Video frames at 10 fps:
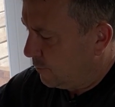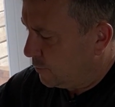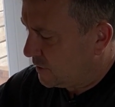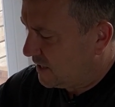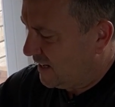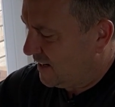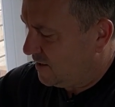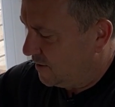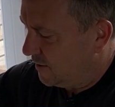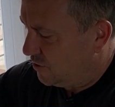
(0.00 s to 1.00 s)
will stick
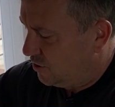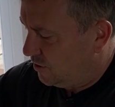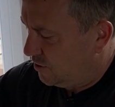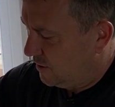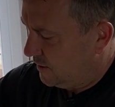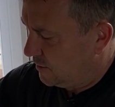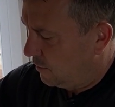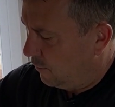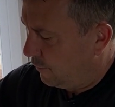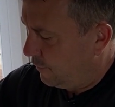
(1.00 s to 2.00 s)
to the
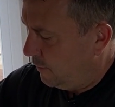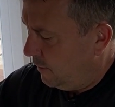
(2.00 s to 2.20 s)
cheesecloth.